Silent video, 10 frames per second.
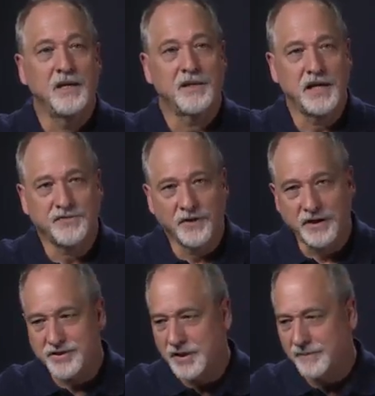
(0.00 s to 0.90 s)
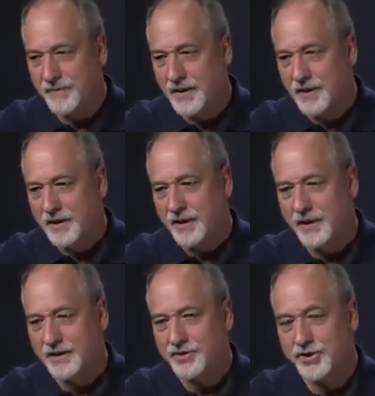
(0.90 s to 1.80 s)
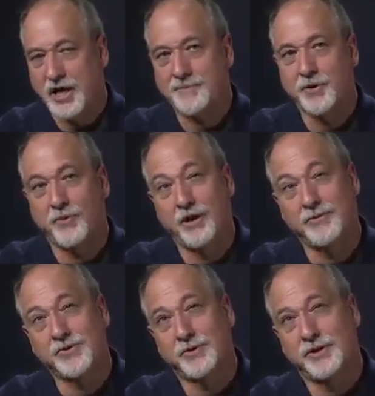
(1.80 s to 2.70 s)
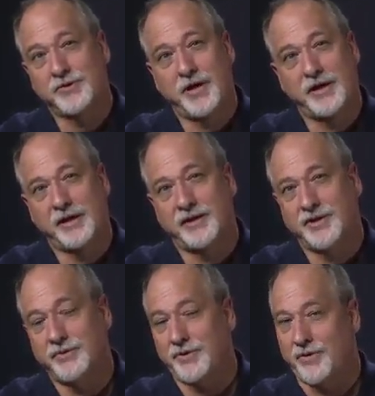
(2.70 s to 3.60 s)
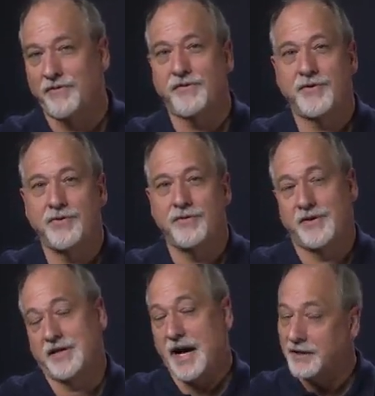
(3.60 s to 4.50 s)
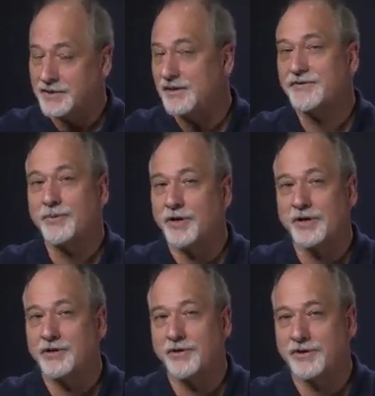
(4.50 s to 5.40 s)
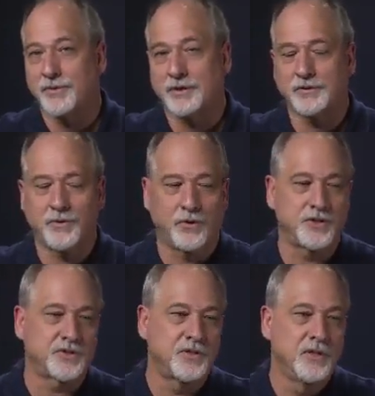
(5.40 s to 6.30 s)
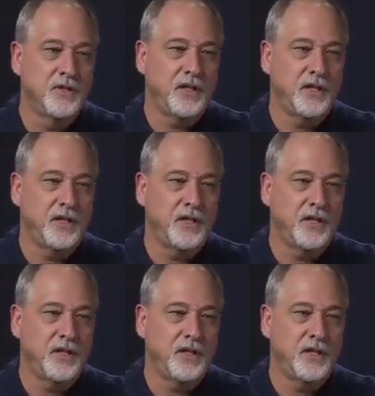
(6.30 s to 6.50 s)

thanks for listening. Uh, chapter one was really tried to get you an overview of the kind of stuff that we're going to learn throughout the course